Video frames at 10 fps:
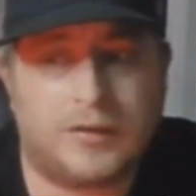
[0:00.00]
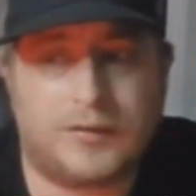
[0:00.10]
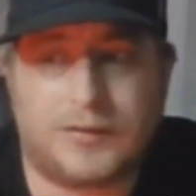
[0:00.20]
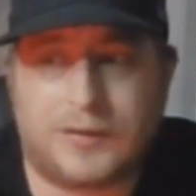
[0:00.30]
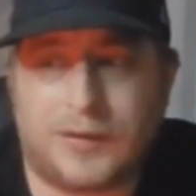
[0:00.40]

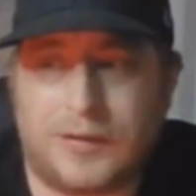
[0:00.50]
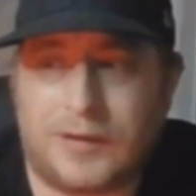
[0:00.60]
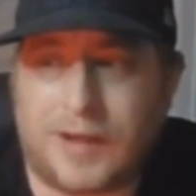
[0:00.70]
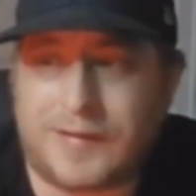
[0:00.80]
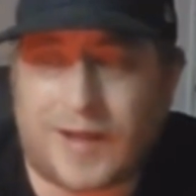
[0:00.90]

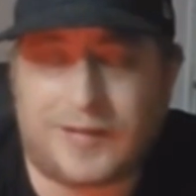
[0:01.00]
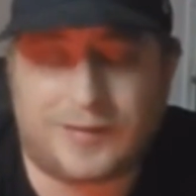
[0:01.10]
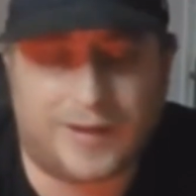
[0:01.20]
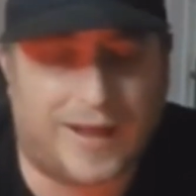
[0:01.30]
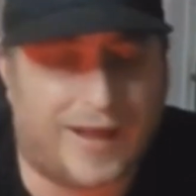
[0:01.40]
to attach
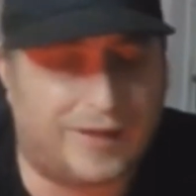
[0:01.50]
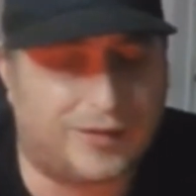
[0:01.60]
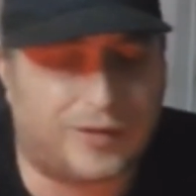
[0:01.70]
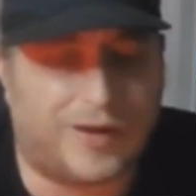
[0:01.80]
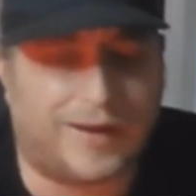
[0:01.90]
to that and
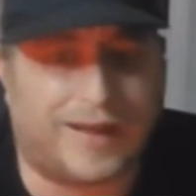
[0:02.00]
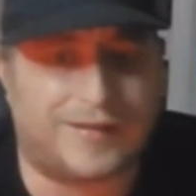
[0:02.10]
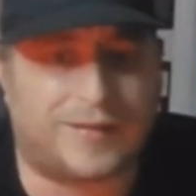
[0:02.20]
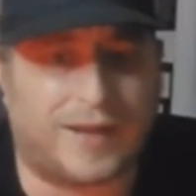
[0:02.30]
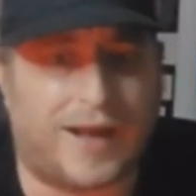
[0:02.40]
try and get
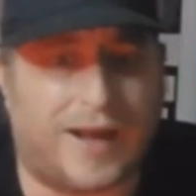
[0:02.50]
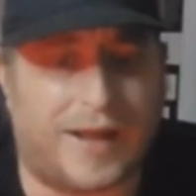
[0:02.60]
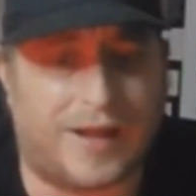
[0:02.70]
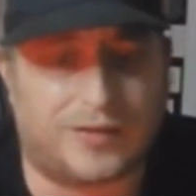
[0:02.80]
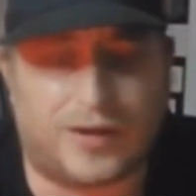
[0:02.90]
something out of
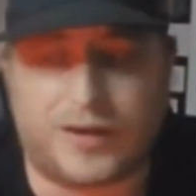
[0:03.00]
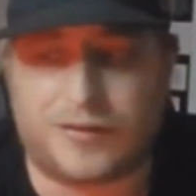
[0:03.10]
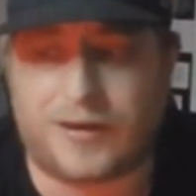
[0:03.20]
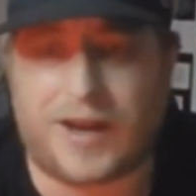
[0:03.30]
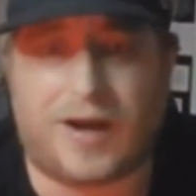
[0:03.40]
that and trying to
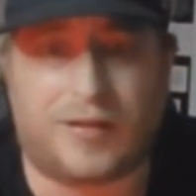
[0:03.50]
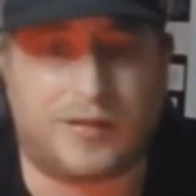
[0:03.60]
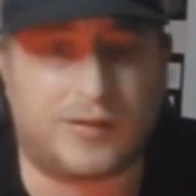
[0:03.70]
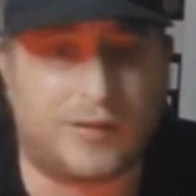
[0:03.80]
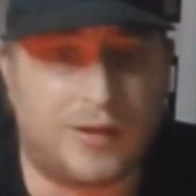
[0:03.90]
create
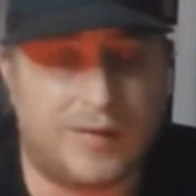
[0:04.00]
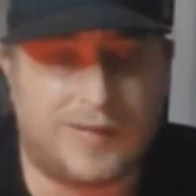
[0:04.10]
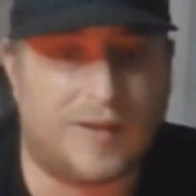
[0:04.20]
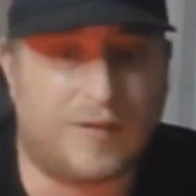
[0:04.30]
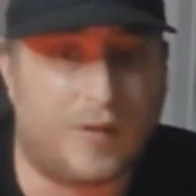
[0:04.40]
others,
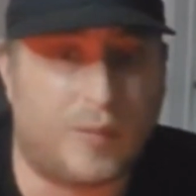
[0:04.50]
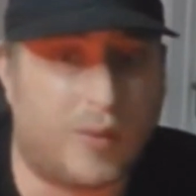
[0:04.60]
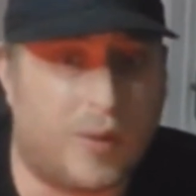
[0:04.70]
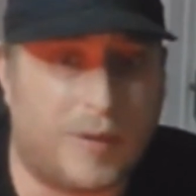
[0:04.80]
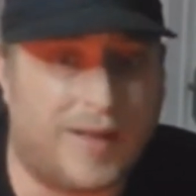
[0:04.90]
see if it'll
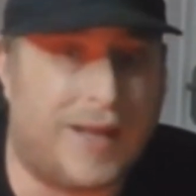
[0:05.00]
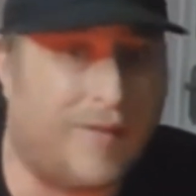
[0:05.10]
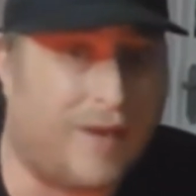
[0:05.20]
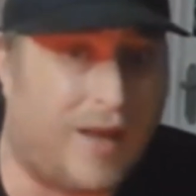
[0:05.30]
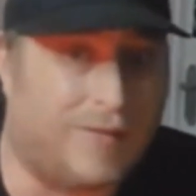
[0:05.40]
work, but it
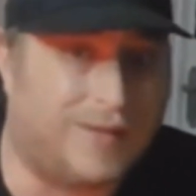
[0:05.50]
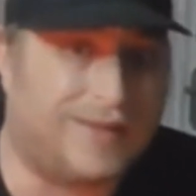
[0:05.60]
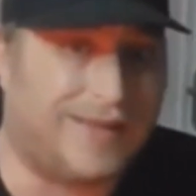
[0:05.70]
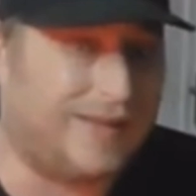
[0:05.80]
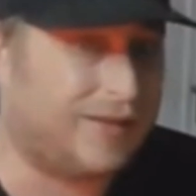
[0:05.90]
never, ever
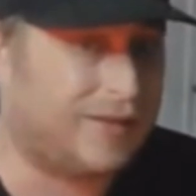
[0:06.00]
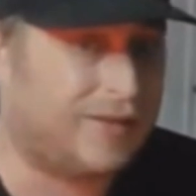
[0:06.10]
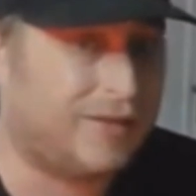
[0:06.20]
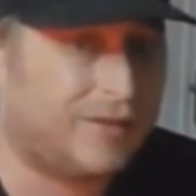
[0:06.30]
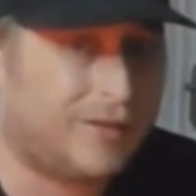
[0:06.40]
did.
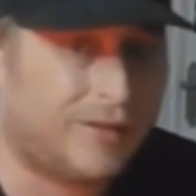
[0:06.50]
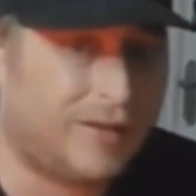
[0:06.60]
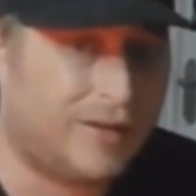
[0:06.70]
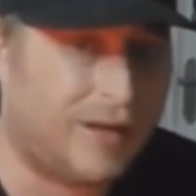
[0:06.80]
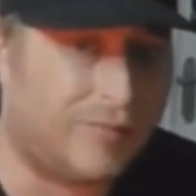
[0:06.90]

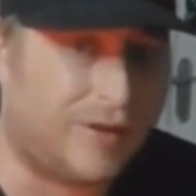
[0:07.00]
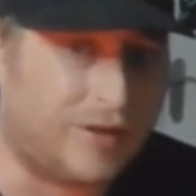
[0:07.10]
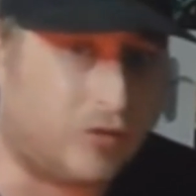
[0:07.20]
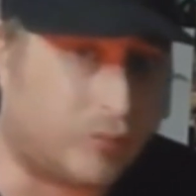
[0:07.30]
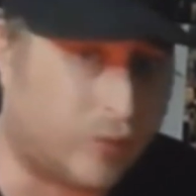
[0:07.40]
And
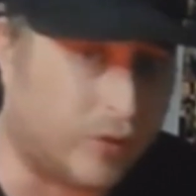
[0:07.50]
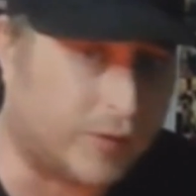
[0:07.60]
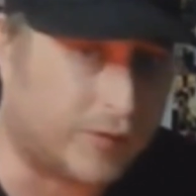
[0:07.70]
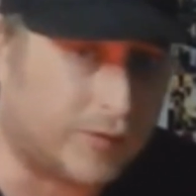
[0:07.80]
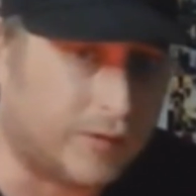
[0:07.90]
Ranger
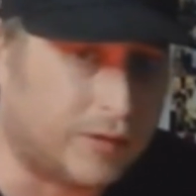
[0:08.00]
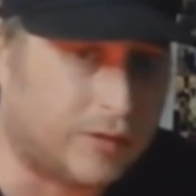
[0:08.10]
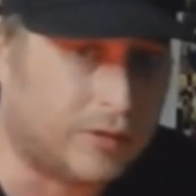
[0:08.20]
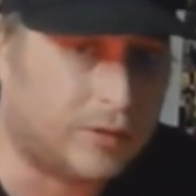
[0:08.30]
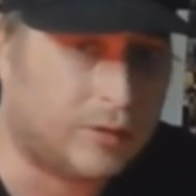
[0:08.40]
Ross
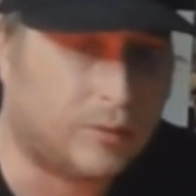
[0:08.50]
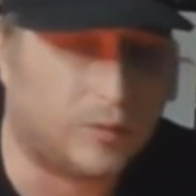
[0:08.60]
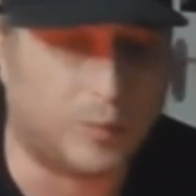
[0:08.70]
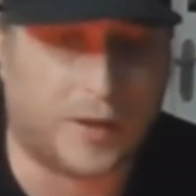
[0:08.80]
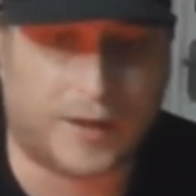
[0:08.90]

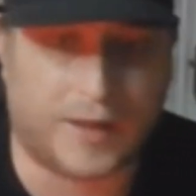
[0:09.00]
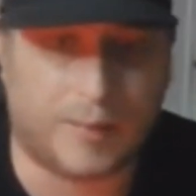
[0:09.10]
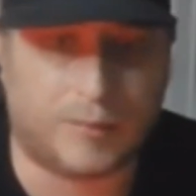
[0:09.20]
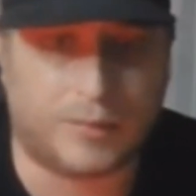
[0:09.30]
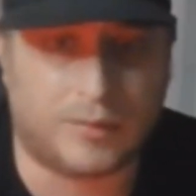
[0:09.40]
was one of
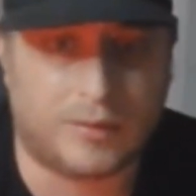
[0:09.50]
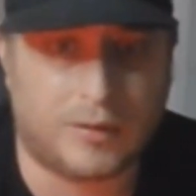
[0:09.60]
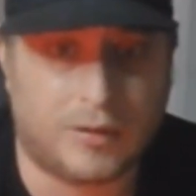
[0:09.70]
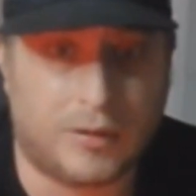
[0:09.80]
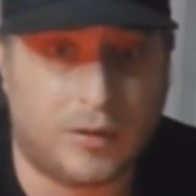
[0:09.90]
them.
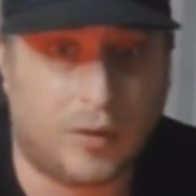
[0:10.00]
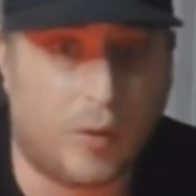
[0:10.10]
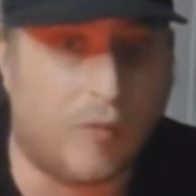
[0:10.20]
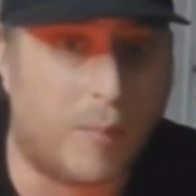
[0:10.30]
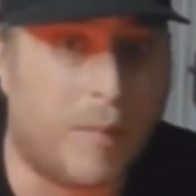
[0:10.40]

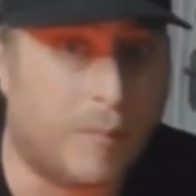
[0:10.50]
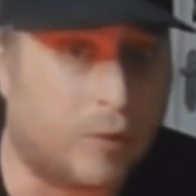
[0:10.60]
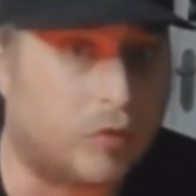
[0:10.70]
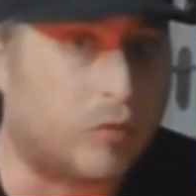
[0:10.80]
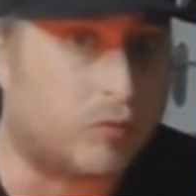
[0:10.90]
Who
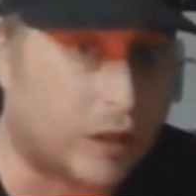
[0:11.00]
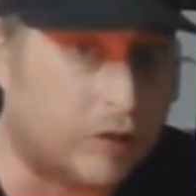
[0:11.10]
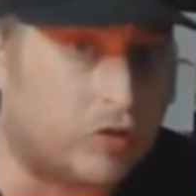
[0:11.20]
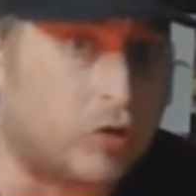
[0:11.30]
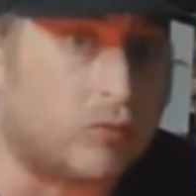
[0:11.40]
remembers
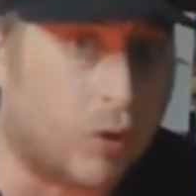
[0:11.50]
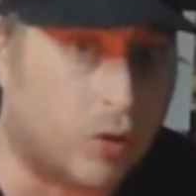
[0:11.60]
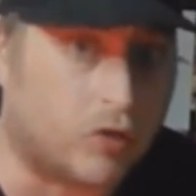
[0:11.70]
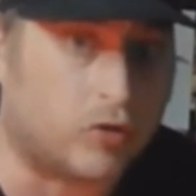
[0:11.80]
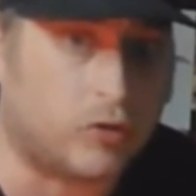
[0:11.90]
Ranger
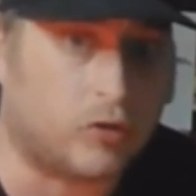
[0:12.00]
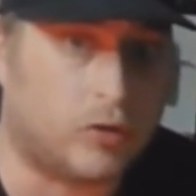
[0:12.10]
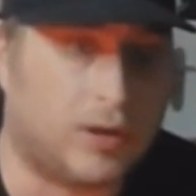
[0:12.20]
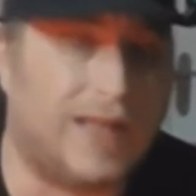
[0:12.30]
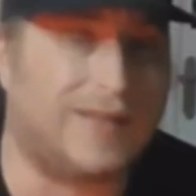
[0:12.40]
Ross?
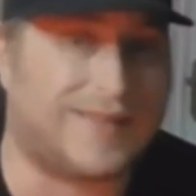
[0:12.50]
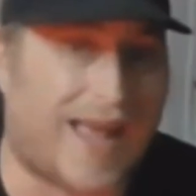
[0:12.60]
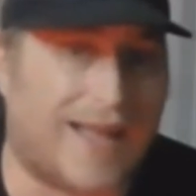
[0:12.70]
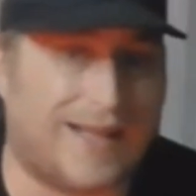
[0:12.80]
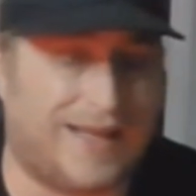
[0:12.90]

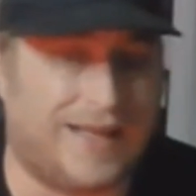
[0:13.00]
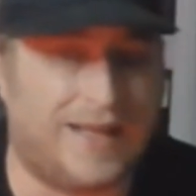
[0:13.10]
Exactly.